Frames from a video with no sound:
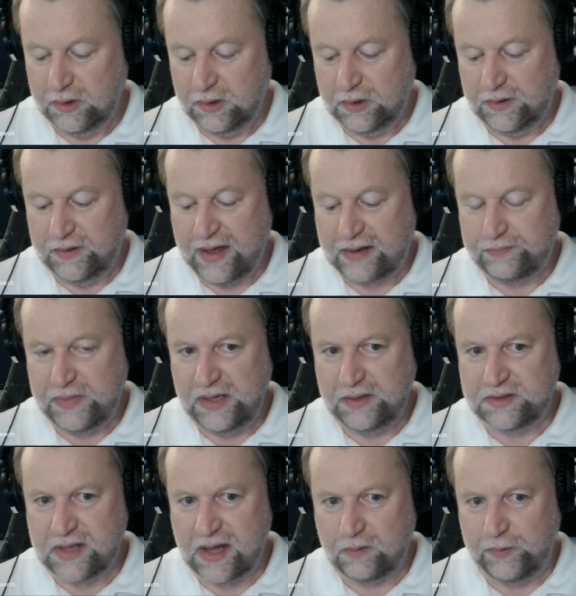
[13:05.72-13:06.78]
That
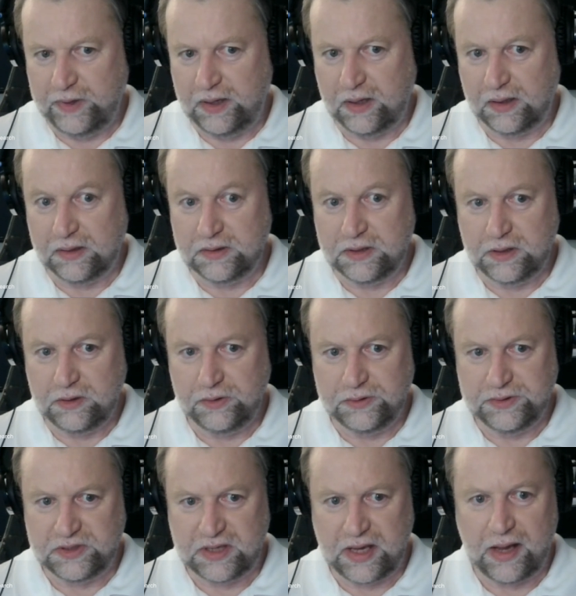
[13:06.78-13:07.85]
means that we can continue
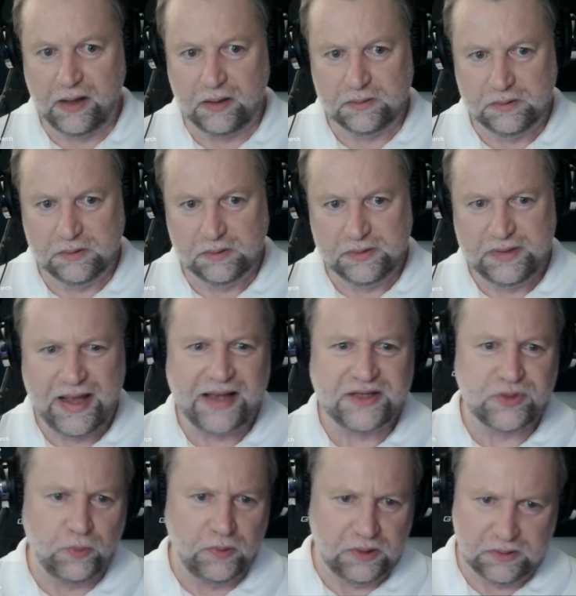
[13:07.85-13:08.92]
to scale.
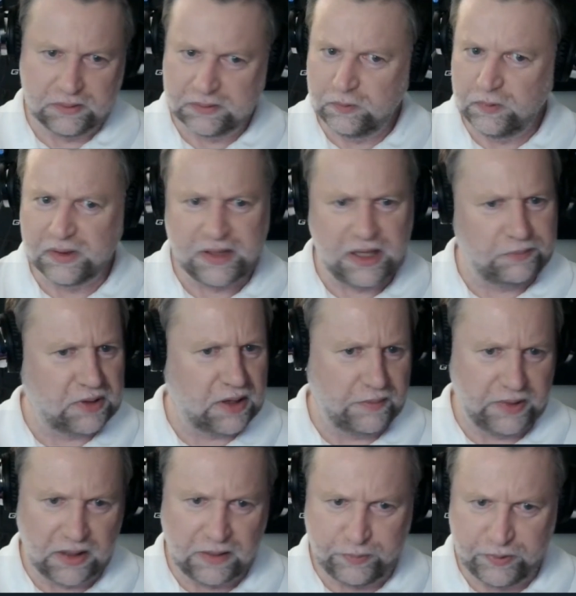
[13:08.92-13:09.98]
Yes, we'll keep
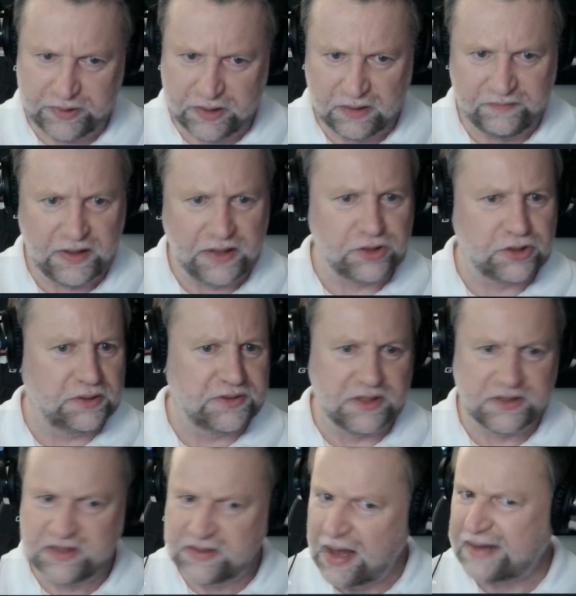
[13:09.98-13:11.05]
coming up with innovations.
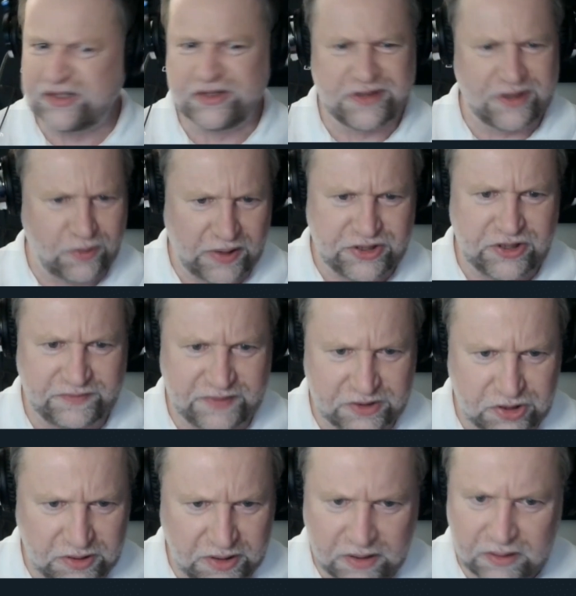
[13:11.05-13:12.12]
It's not just a question of
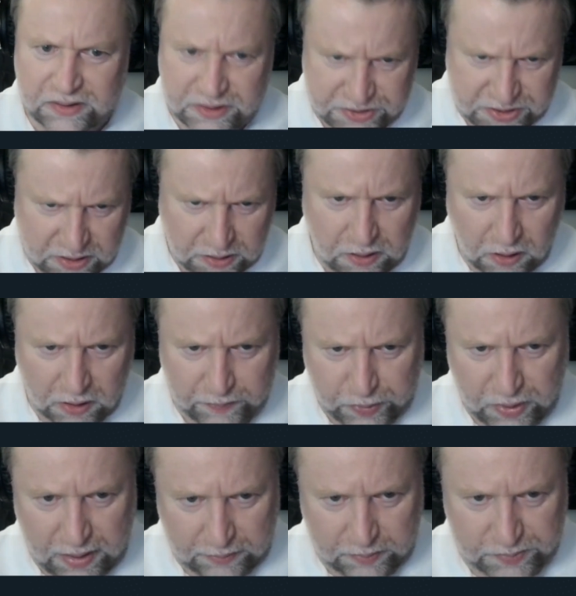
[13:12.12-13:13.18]
engineering. There's still hard
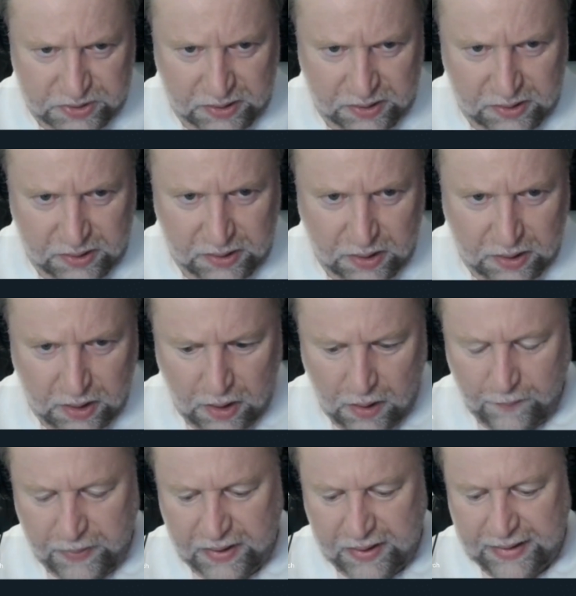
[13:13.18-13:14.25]
problems.
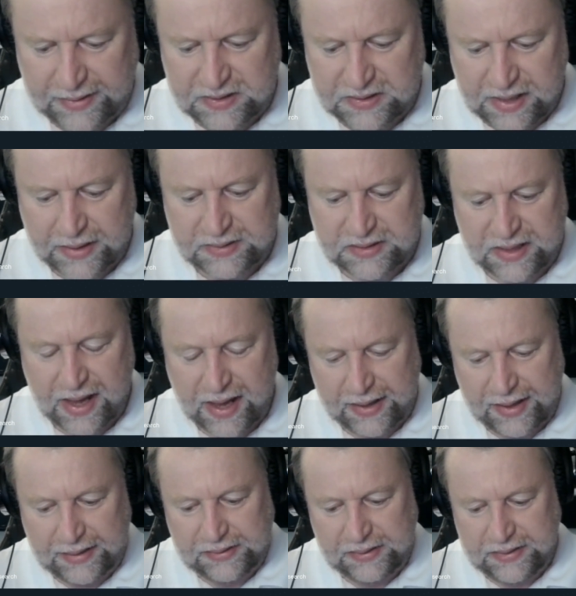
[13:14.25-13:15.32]
But it says
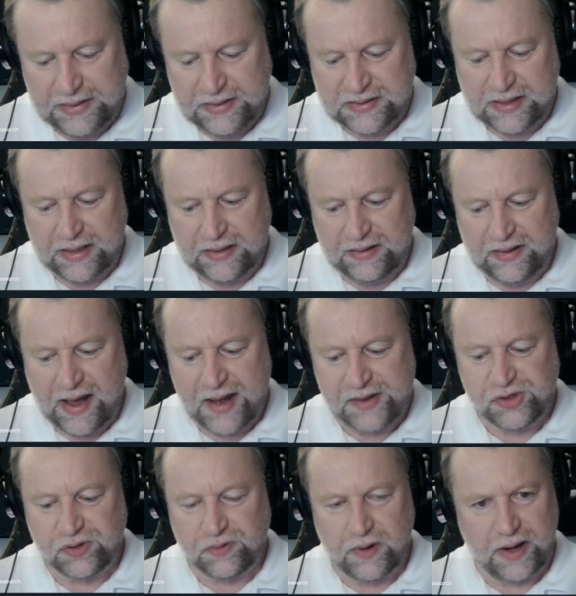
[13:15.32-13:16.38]
that at least in
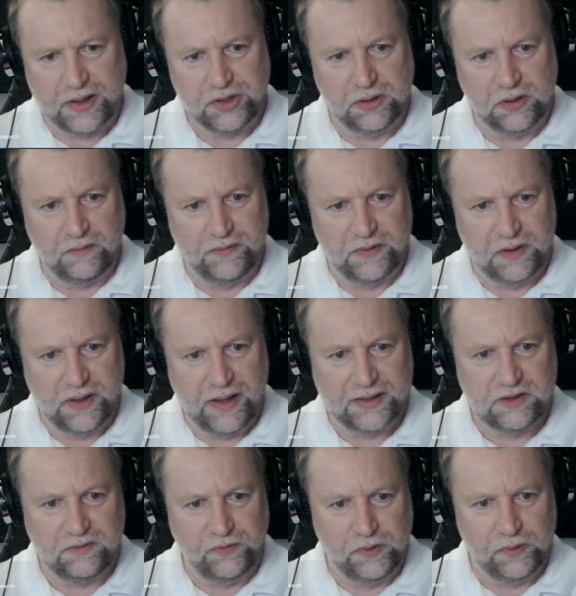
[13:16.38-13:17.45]
that direction over the
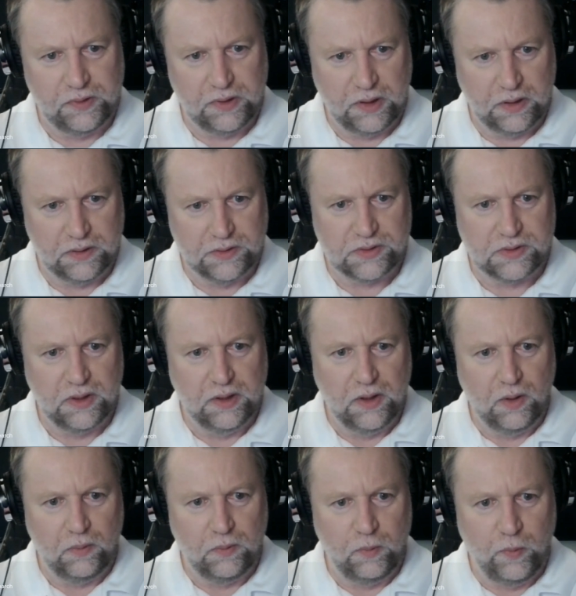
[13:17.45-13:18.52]
next few years,
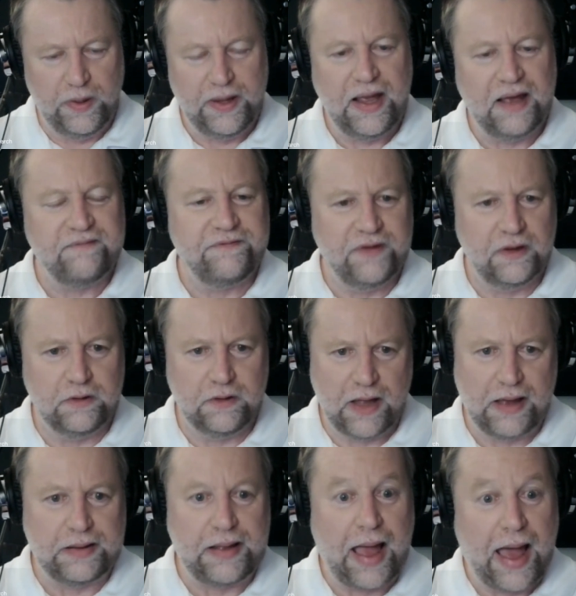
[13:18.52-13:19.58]
we have figured
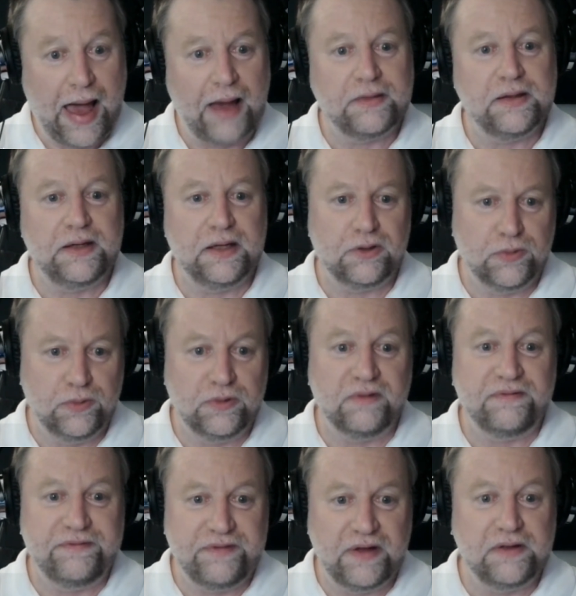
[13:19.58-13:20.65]
out how to get through
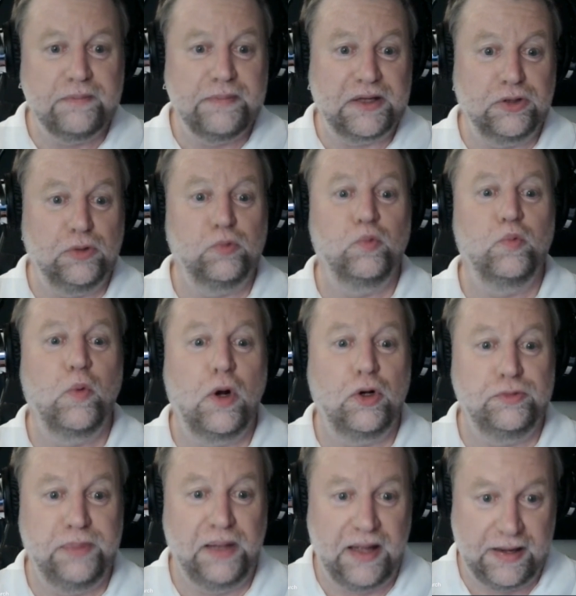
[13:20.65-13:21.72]
the fundamental
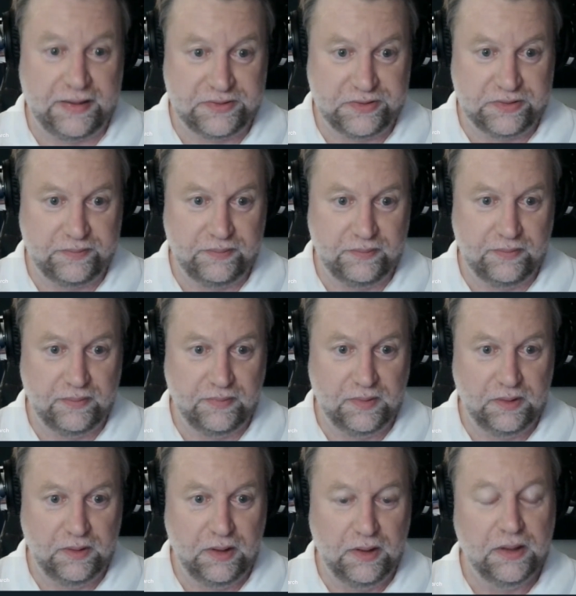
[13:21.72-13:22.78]
roadblocks.
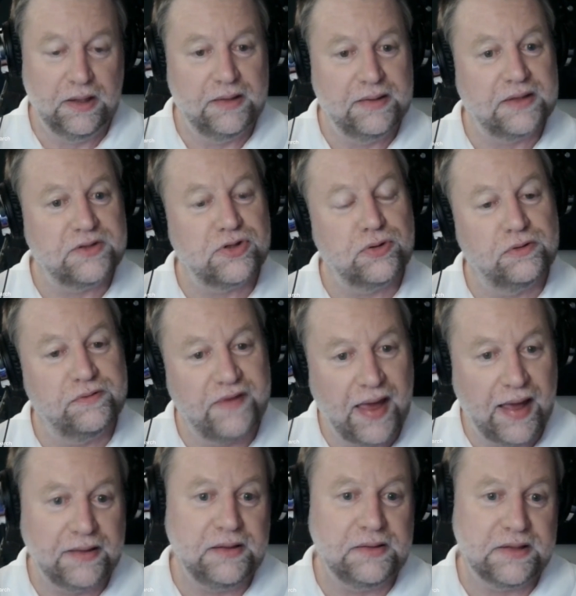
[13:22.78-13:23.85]
And that's true of
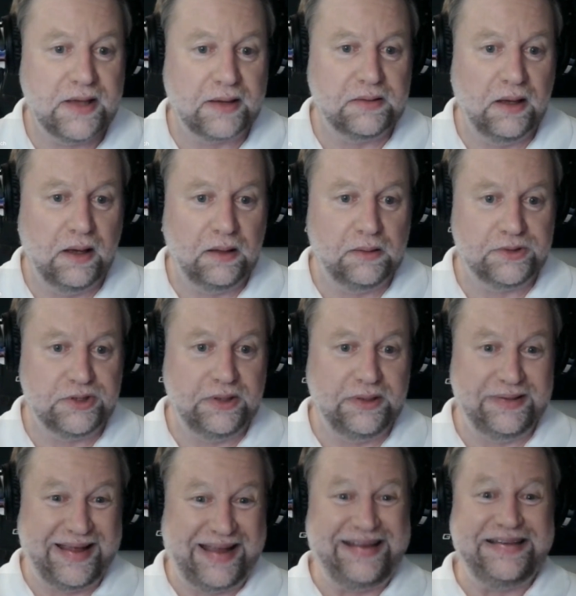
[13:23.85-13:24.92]
any technology,
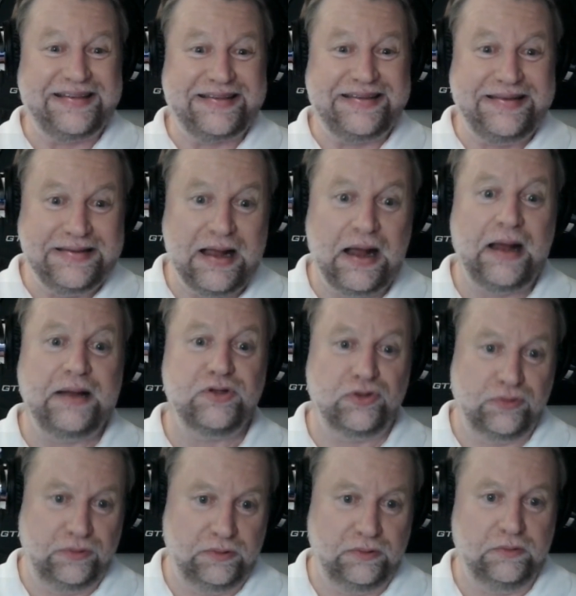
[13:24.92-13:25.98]
and that is not
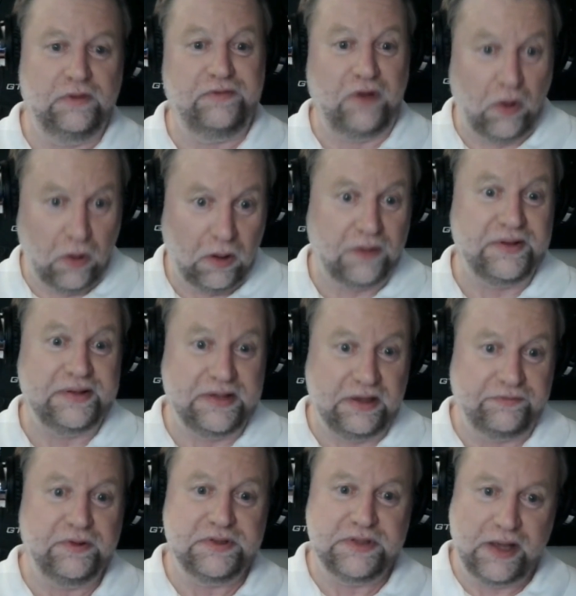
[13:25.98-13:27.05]
true of all the
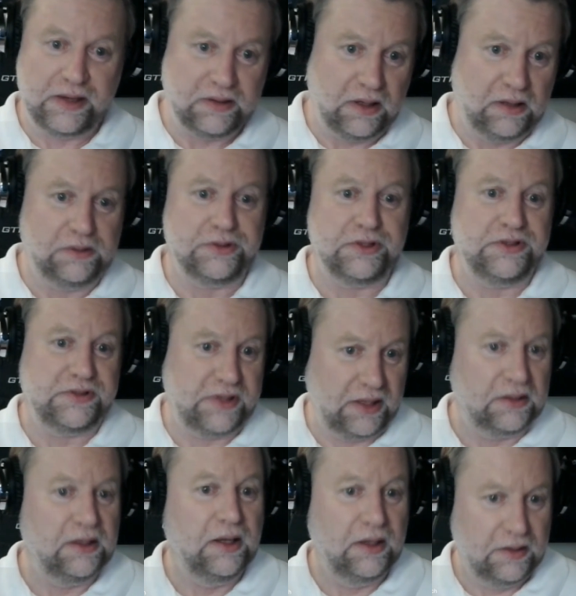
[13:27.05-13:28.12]
different technologies
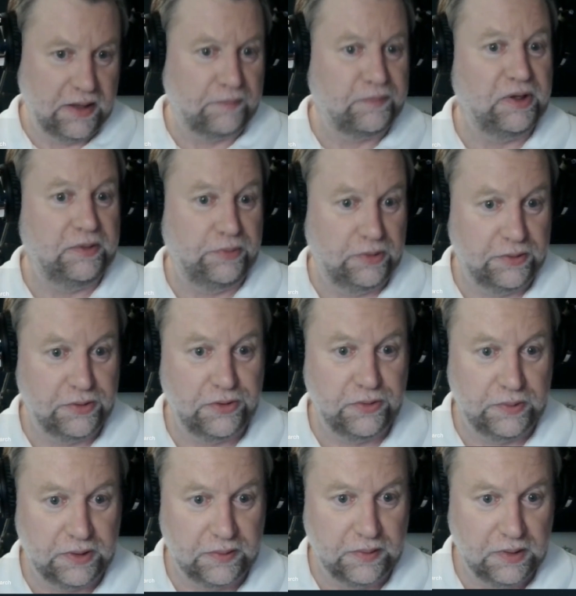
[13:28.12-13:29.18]
that people are
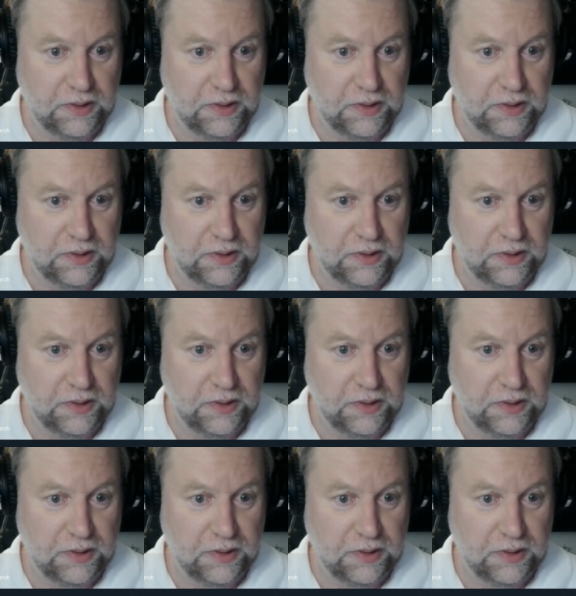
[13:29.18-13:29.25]
doing.